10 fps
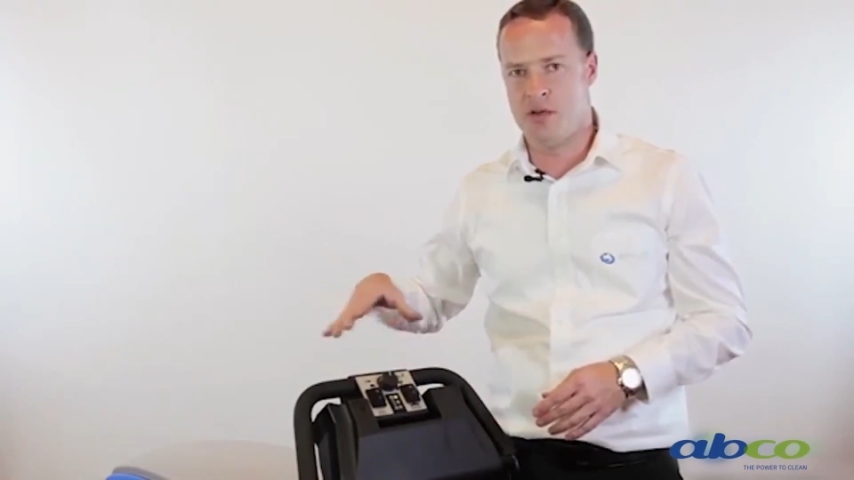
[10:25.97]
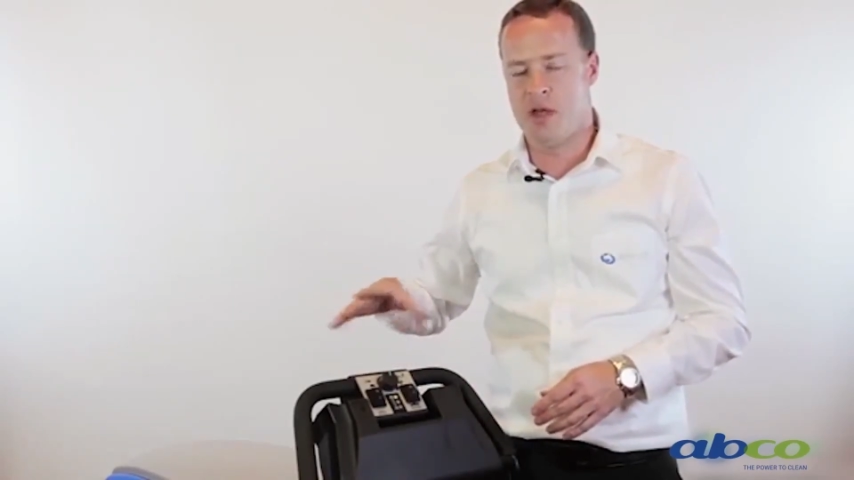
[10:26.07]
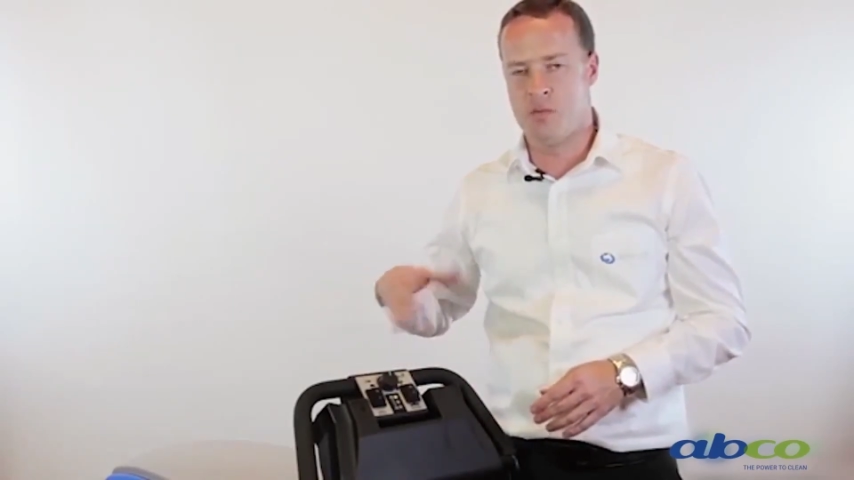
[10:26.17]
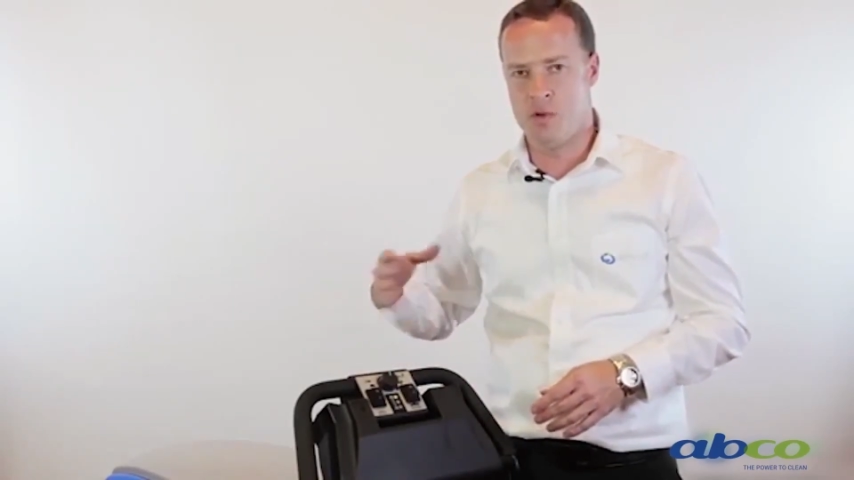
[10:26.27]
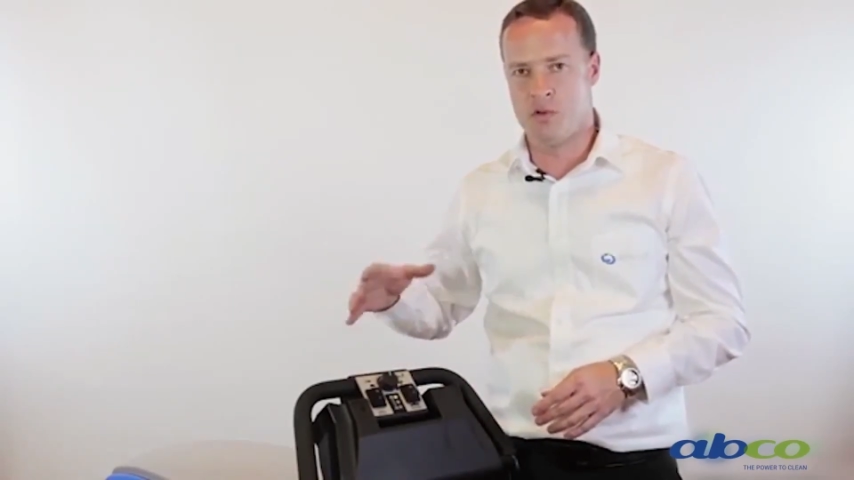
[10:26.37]

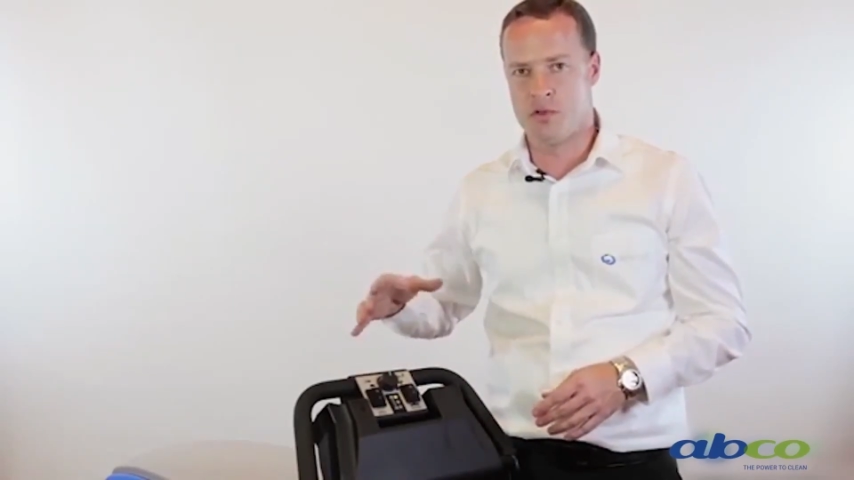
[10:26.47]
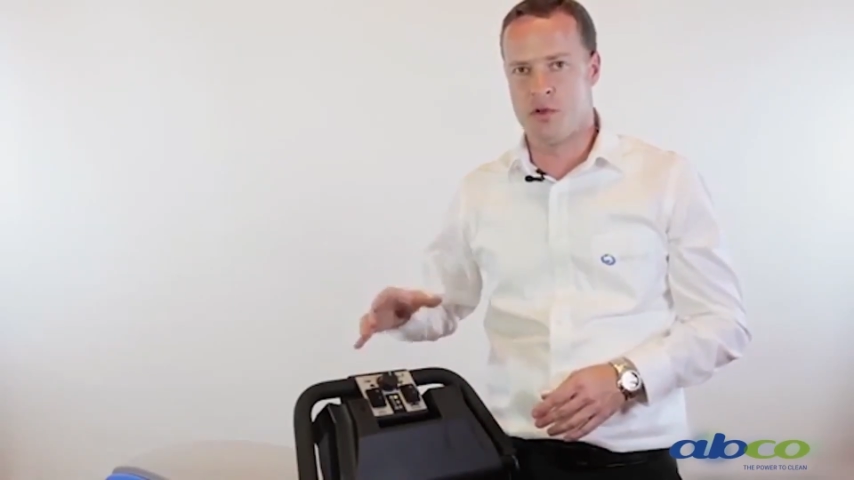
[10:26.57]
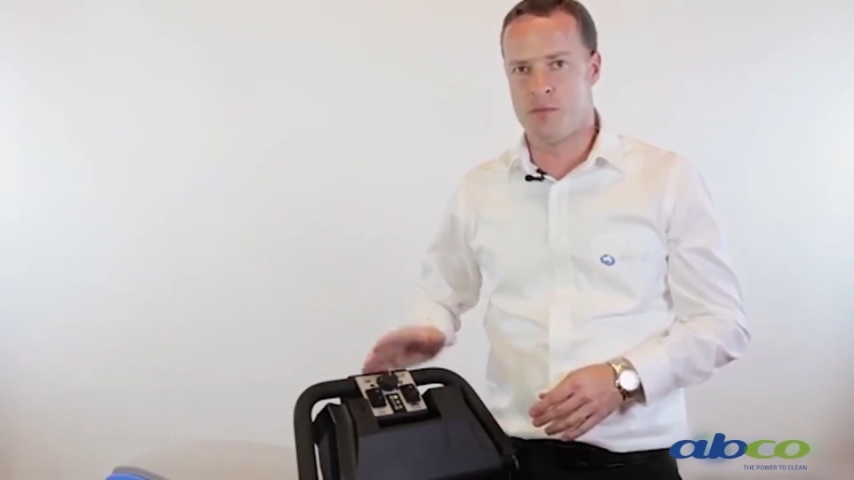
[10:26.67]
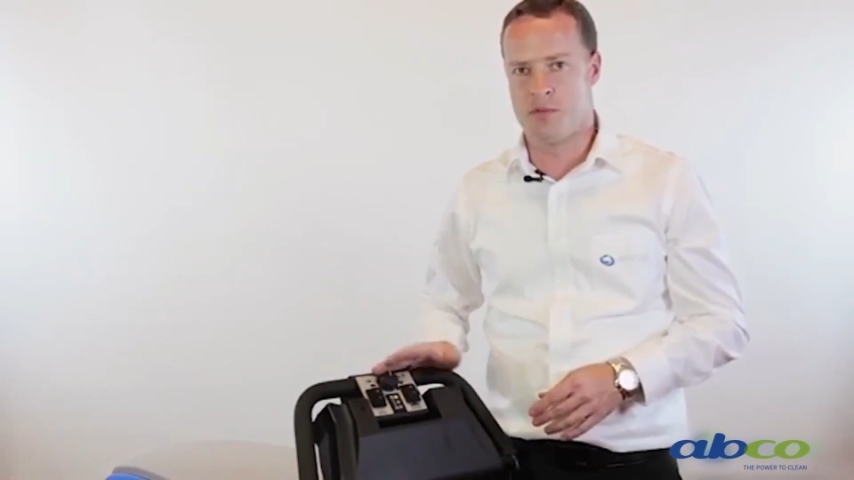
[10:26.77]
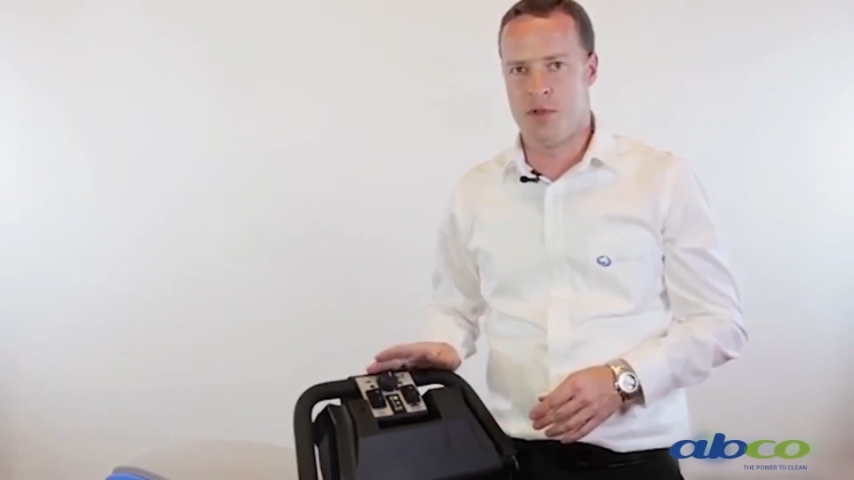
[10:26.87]
then will
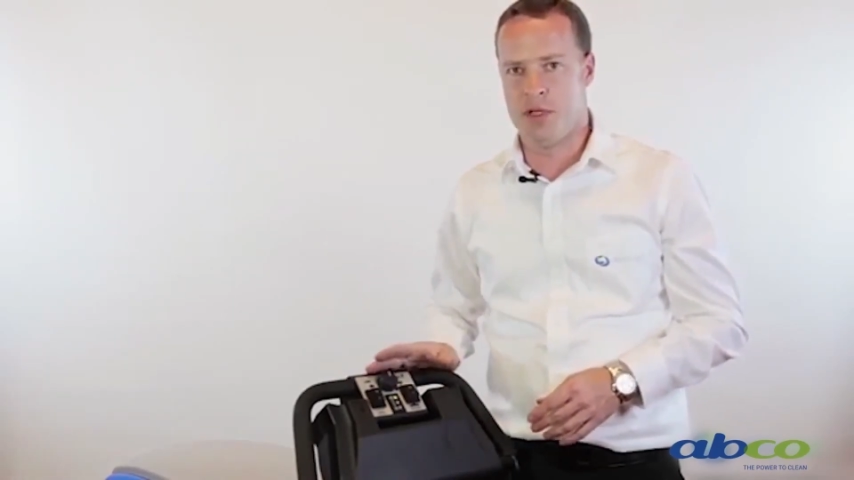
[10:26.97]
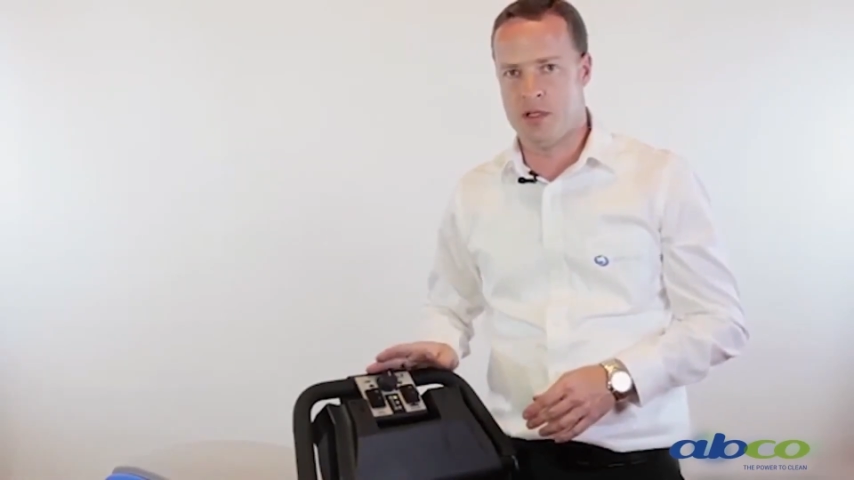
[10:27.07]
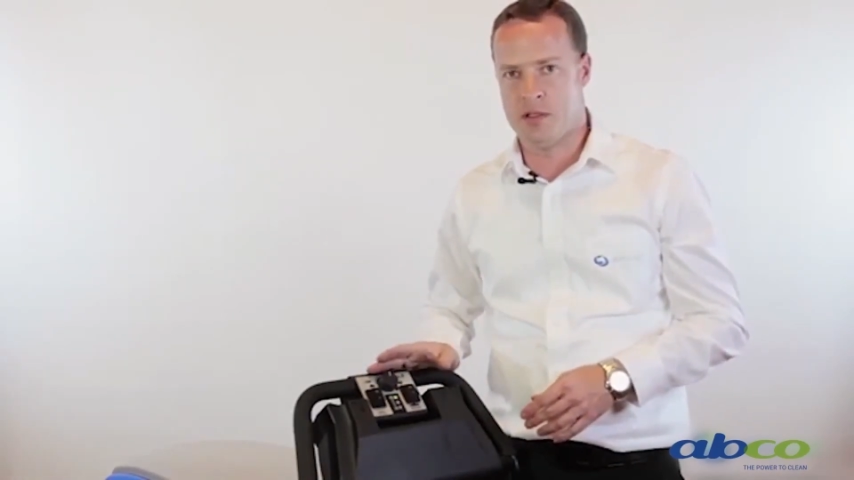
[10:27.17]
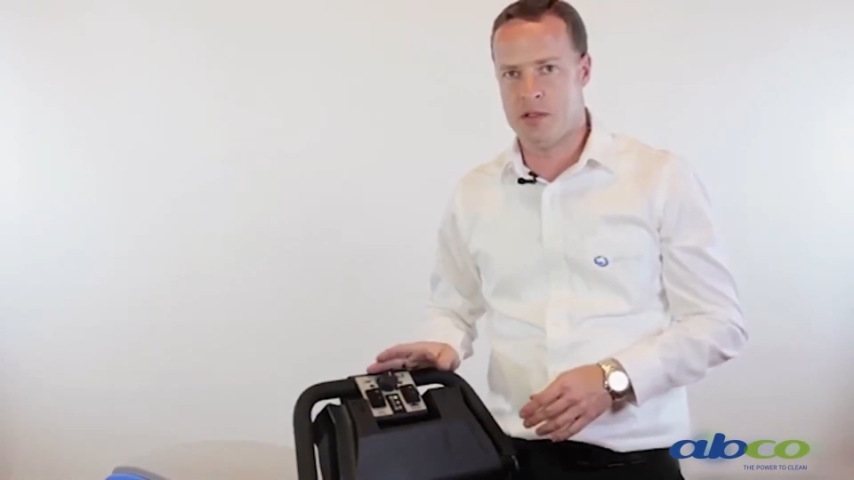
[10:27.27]
stop spinning.